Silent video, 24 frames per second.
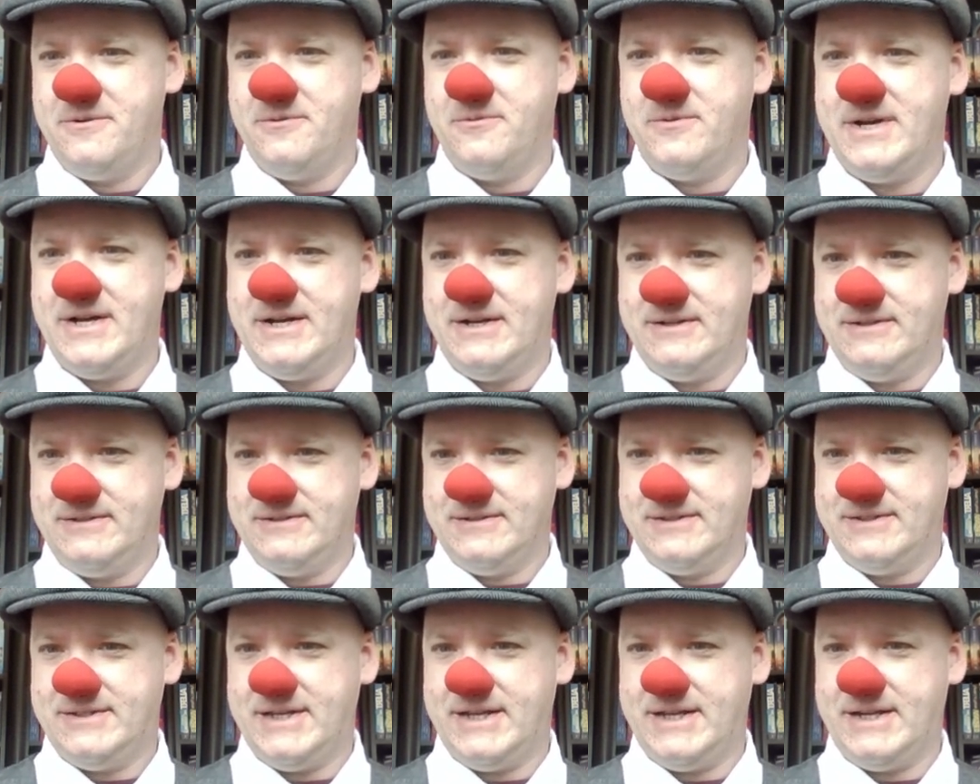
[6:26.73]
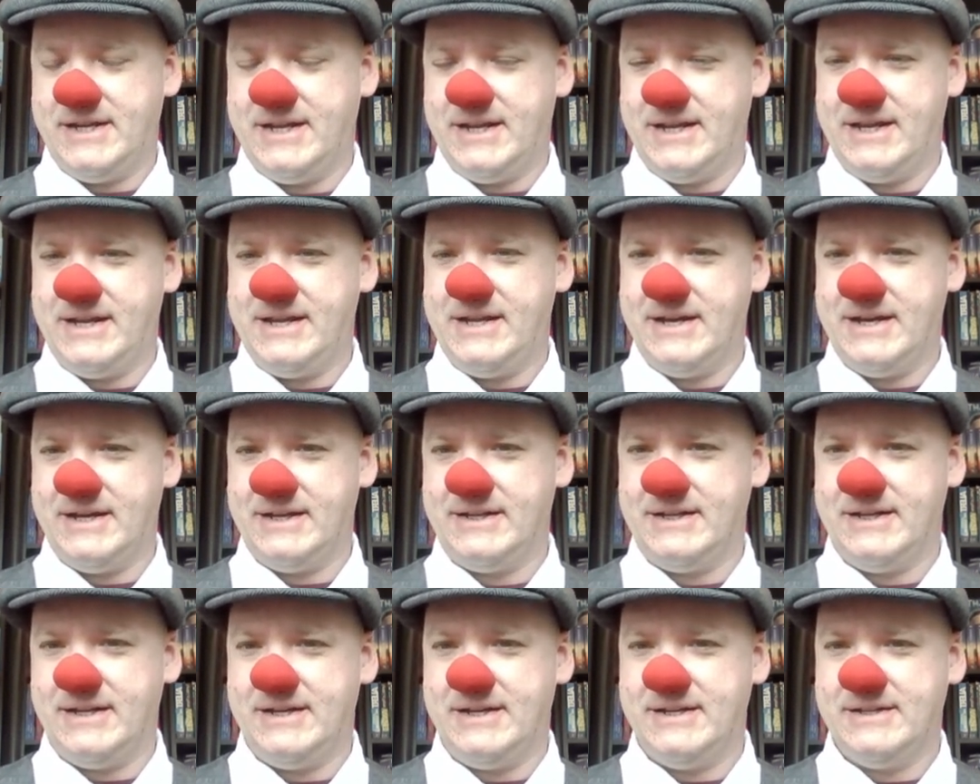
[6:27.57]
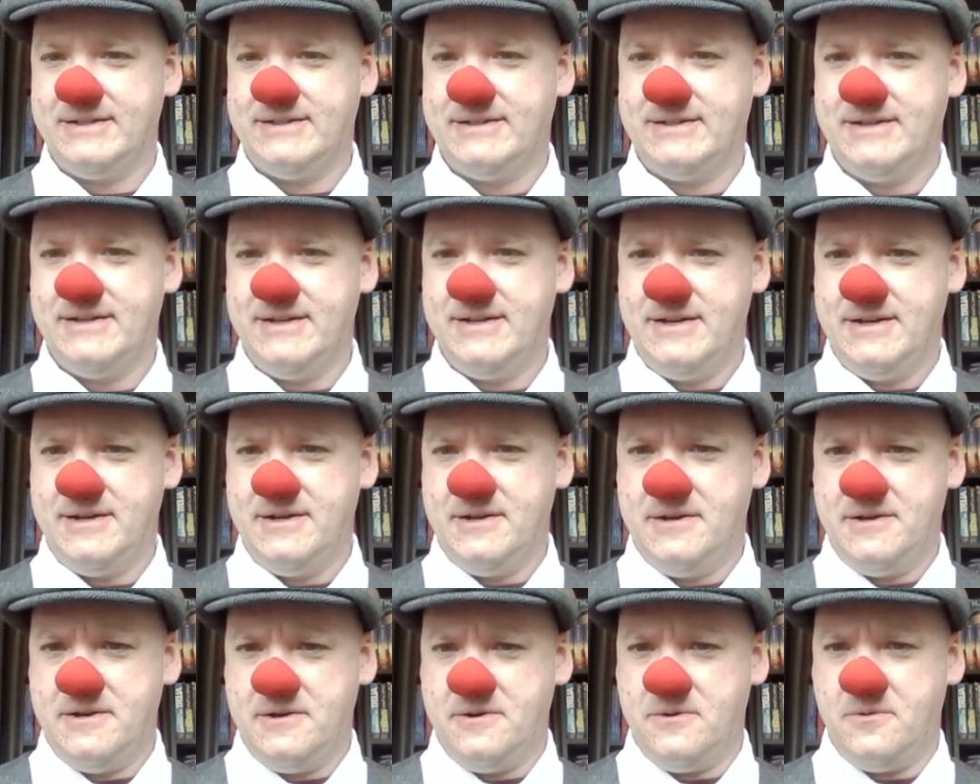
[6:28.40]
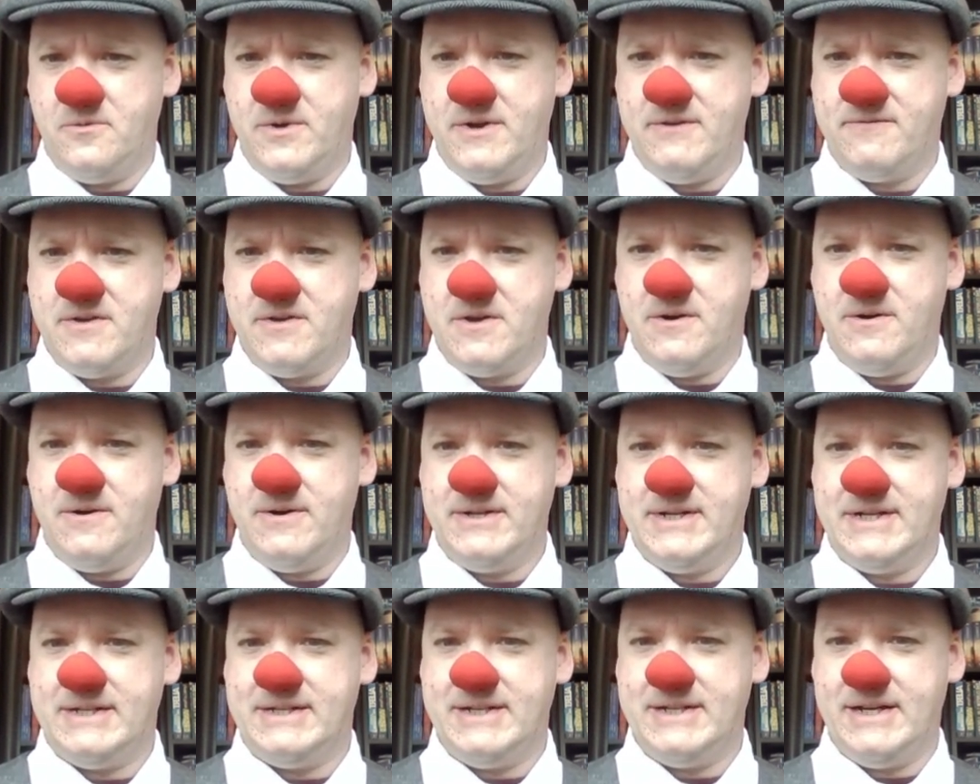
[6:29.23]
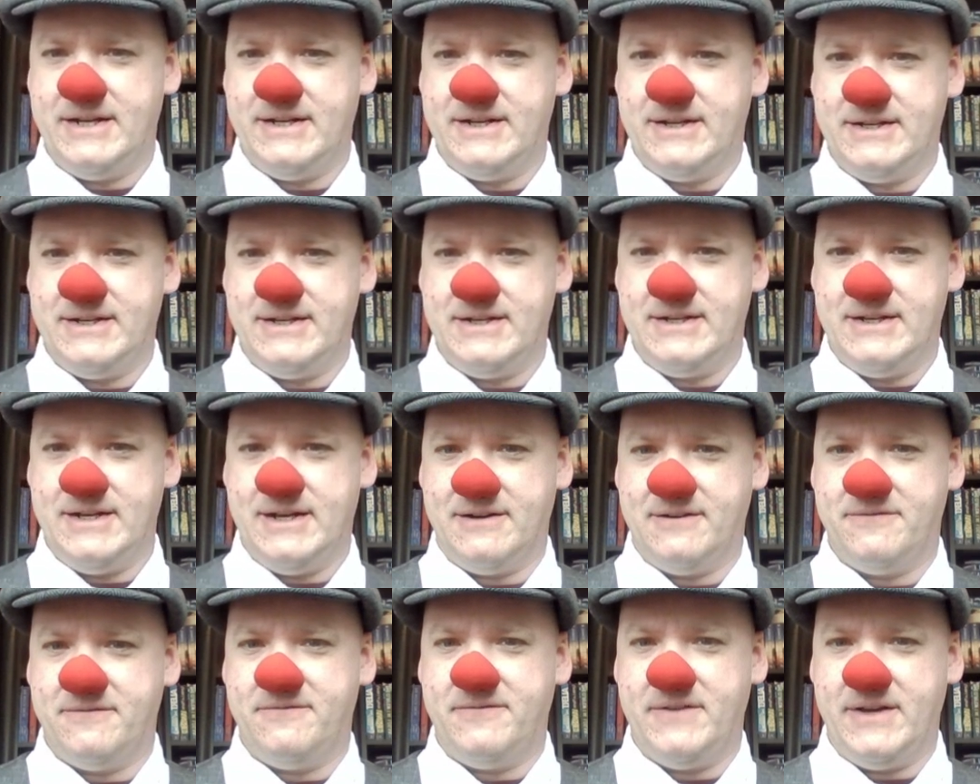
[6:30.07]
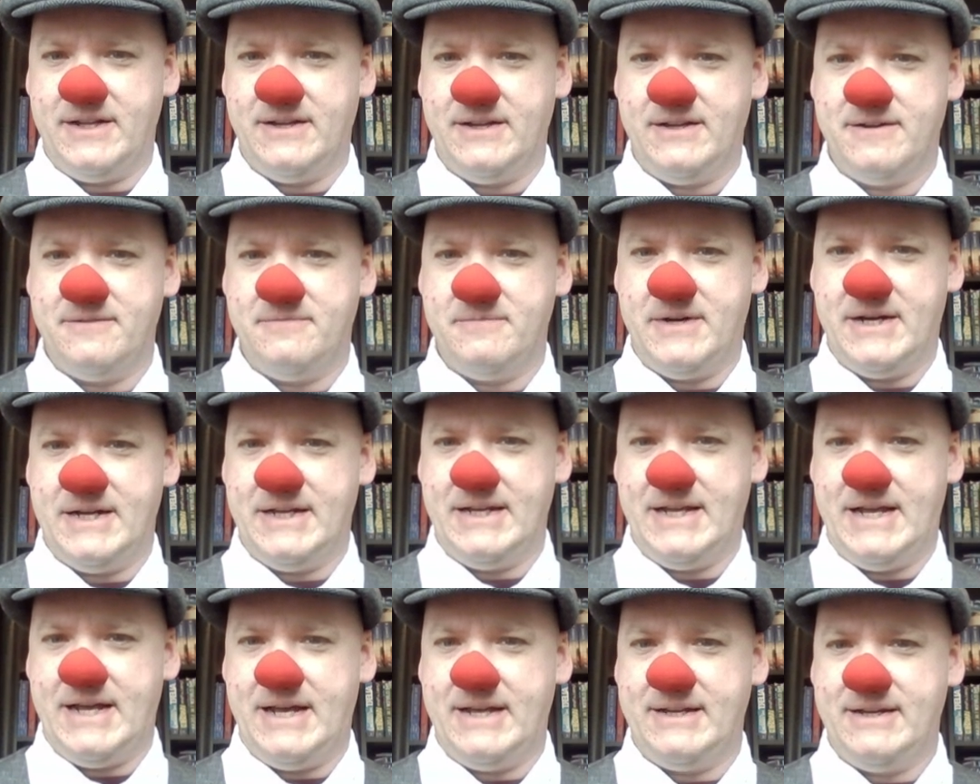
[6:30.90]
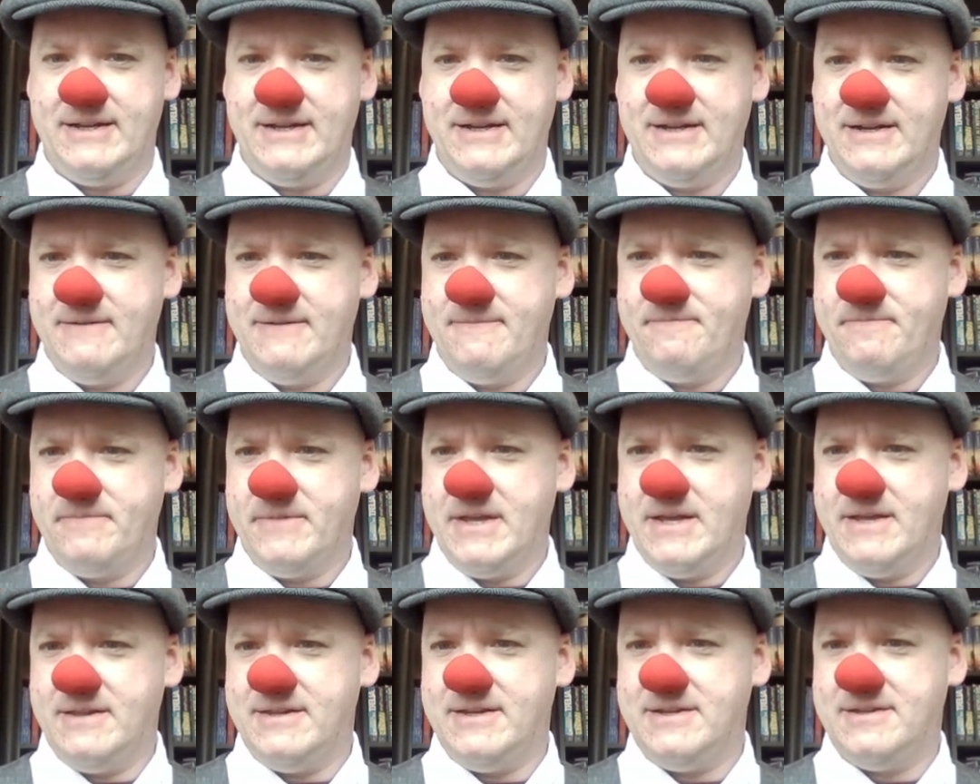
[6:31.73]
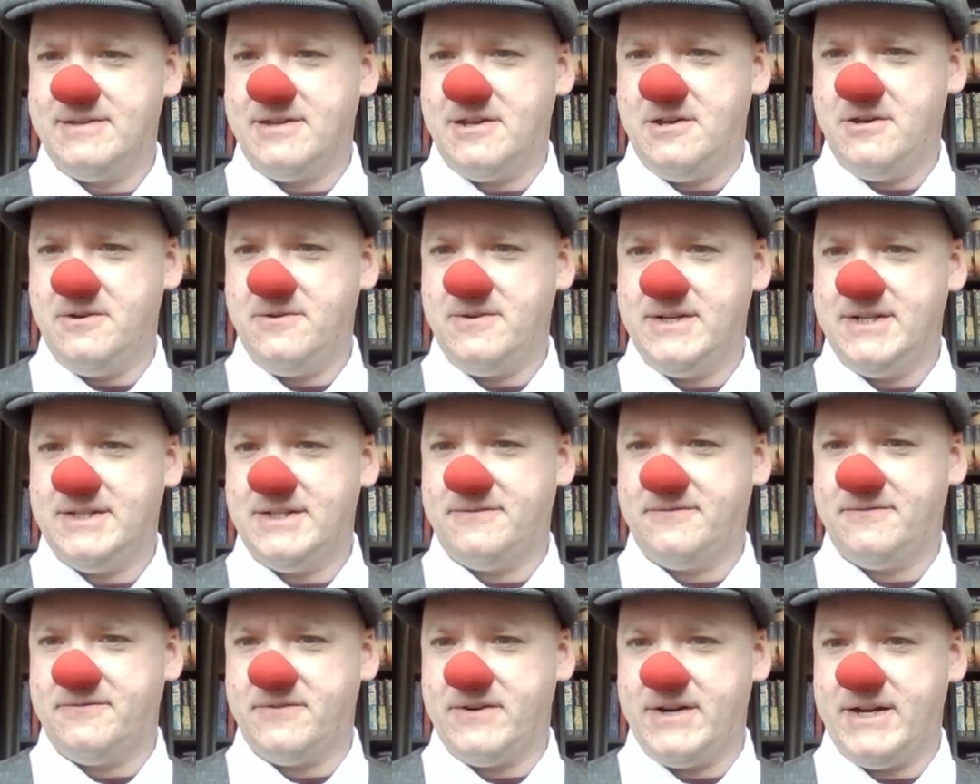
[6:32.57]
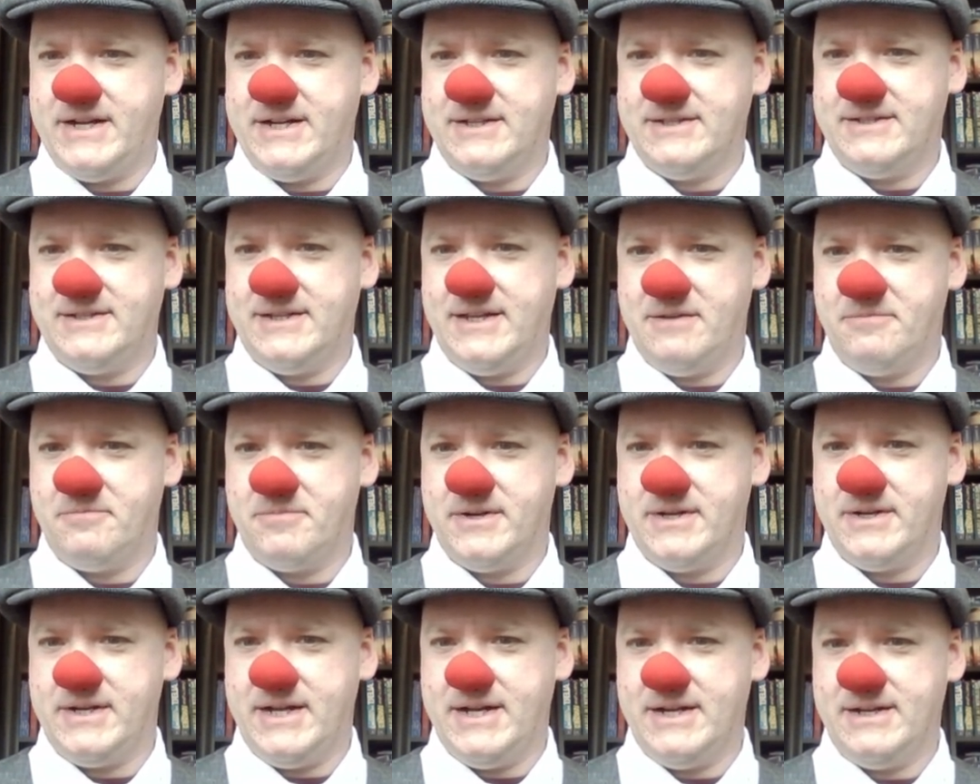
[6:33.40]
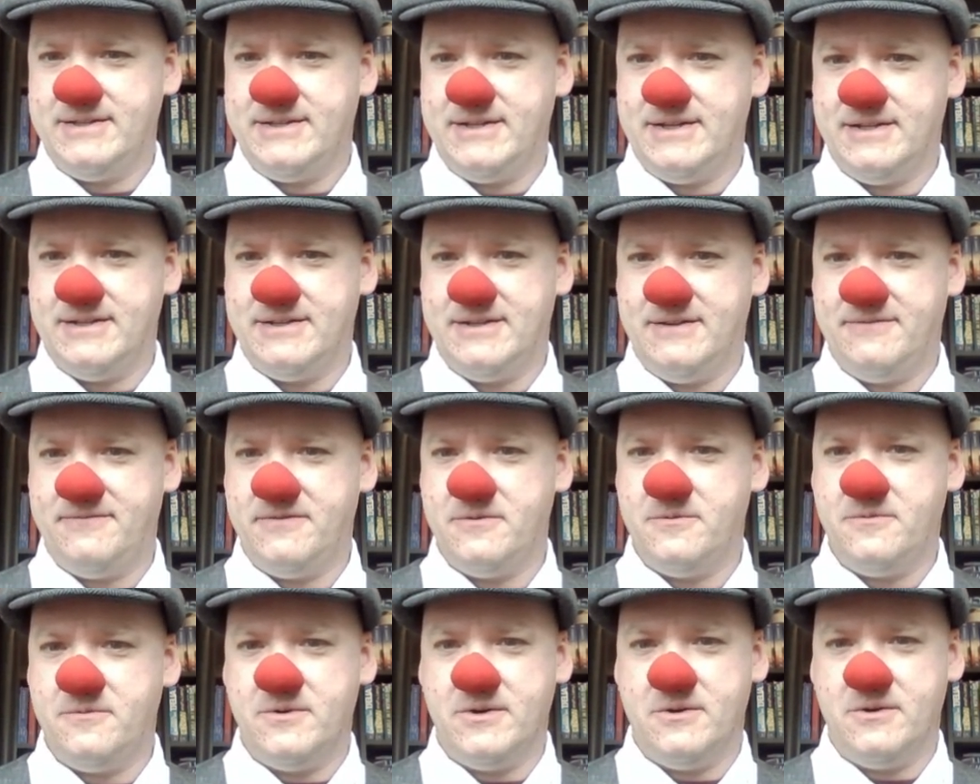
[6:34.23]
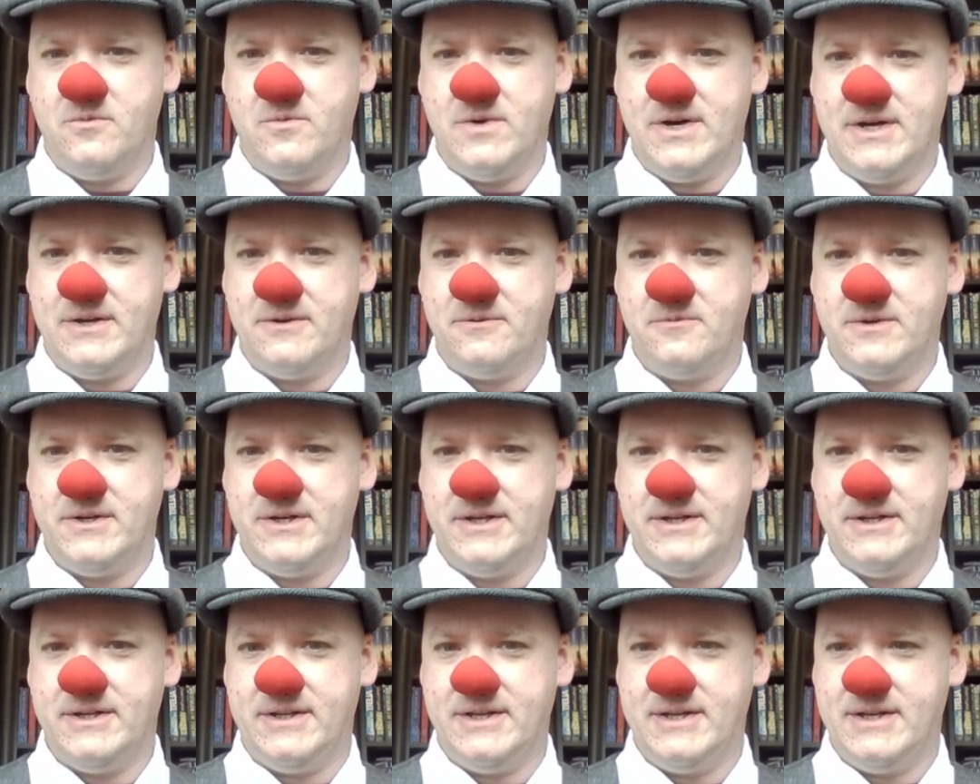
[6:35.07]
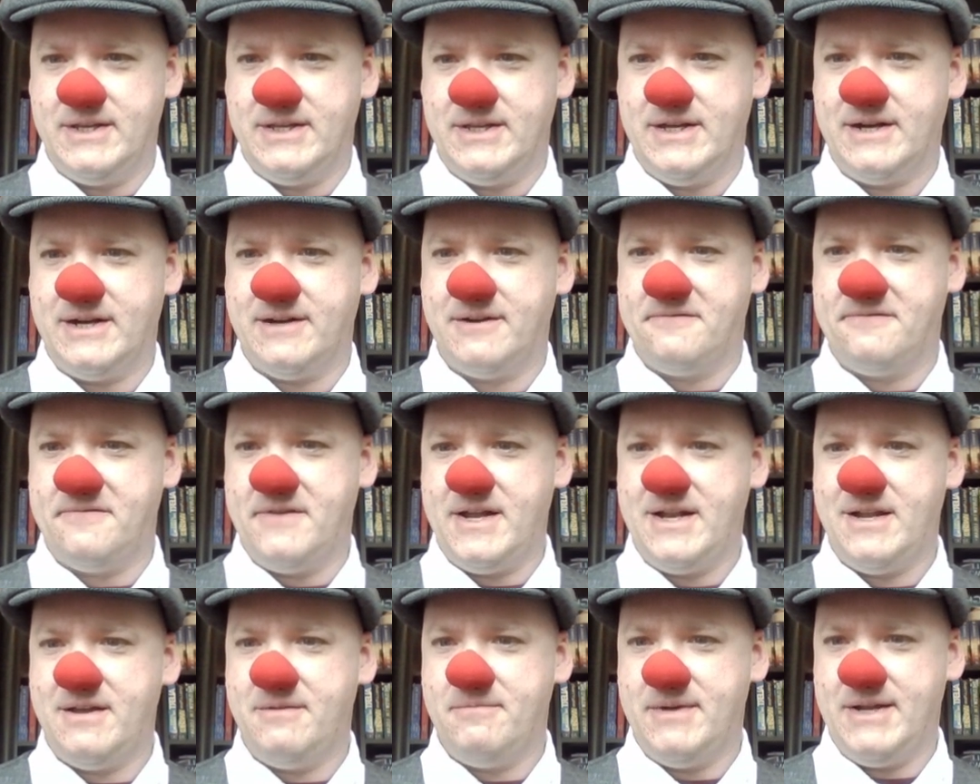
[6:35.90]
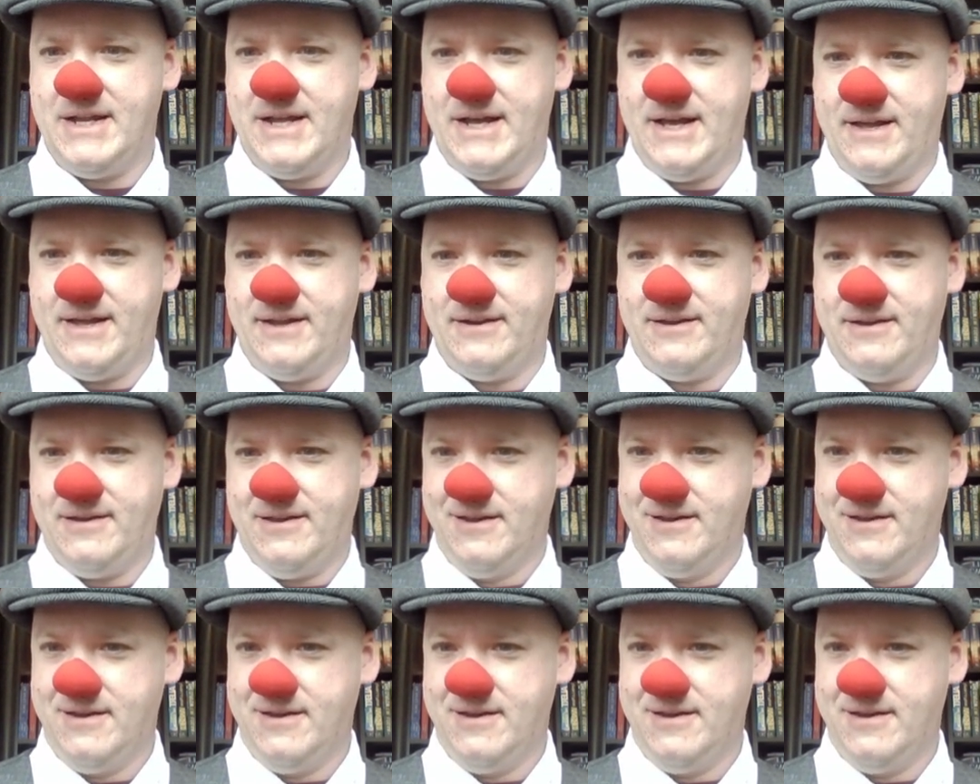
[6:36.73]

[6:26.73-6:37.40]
"Well," said he at last, "we've gone and done it, young fellow, my lad." This curious phrase he pronounced as if it were one word, "young fellow, my lad."